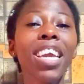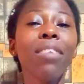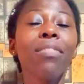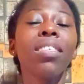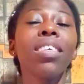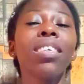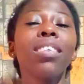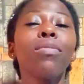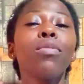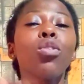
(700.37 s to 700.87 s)

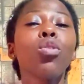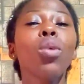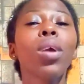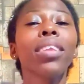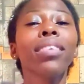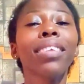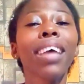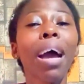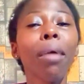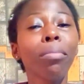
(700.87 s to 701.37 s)
Give this video
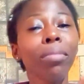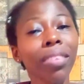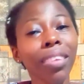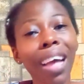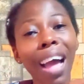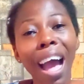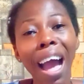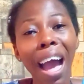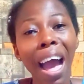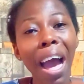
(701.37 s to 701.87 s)
a thumbs
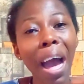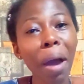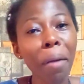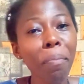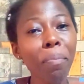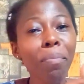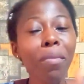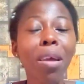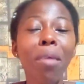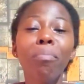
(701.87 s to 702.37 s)

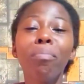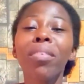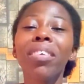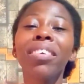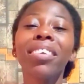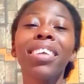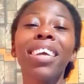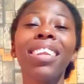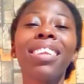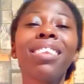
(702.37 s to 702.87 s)
up.
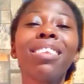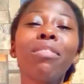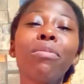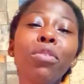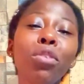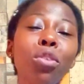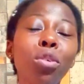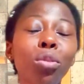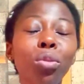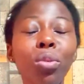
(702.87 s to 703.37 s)
Please share this
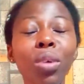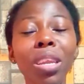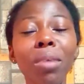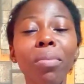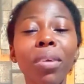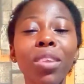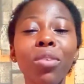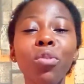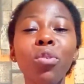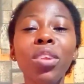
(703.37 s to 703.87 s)
video to
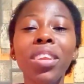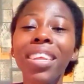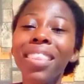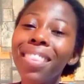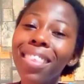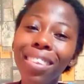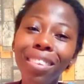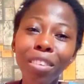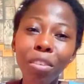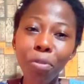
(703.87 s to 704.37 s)
anybody who
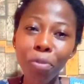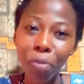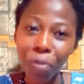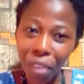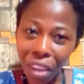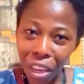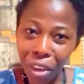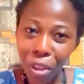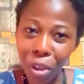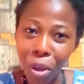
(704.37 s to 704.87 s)
needs this
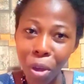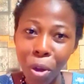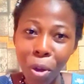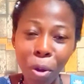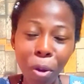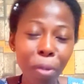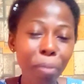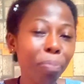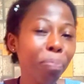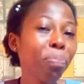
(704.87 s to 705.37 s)

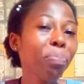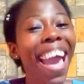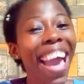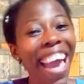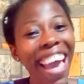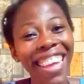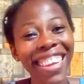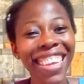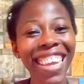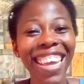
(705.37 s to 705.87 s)
video.
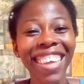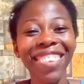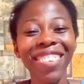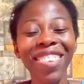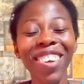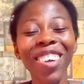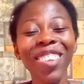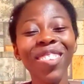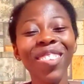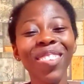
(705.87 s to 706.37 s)
And yes,
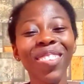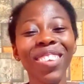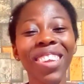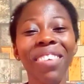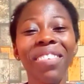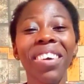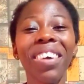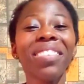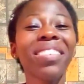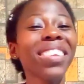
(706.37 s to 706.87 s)
also soon
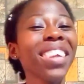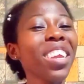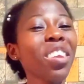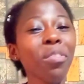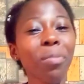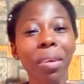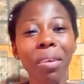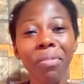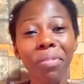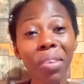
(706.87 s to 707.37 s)
I've come to the end
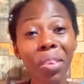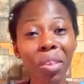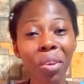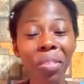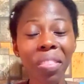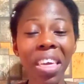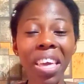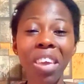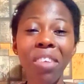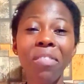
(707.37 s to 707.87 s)
of my
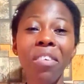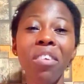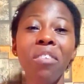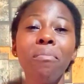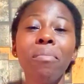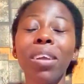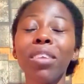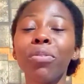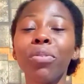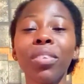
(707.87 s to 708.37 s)
video. Thank you
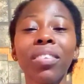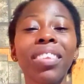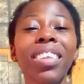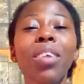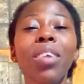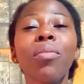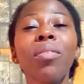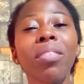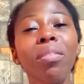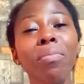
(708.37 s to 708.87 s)
very much for
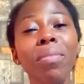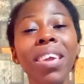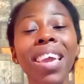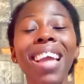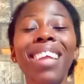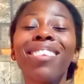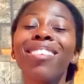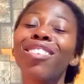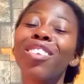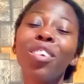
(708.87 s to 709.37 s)
sticking with
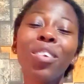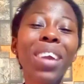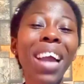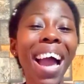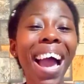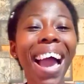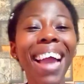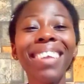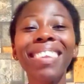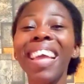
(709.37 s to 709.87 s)
me, and see you
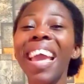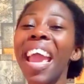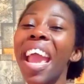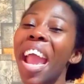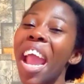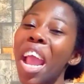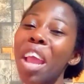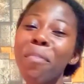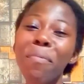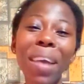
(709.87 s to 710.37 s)
guys
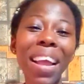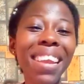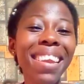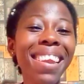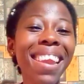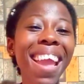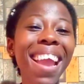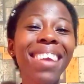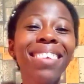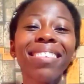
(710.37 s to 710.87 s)
in
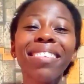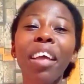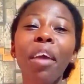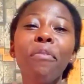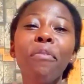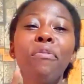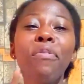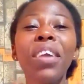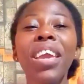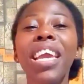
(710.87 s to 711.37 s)
my next
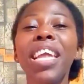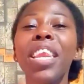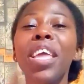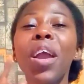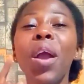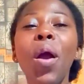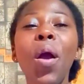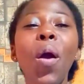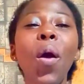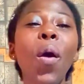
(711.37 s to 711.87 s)

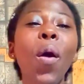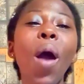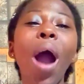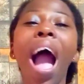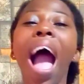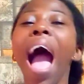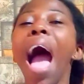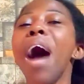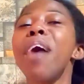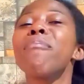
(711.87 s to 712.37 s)
video.
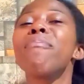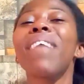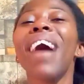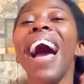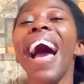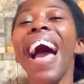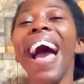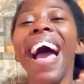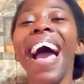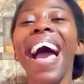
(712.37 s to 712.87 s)

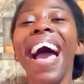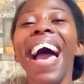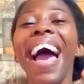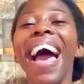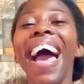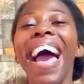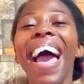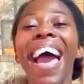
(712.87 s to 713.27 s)
Bye.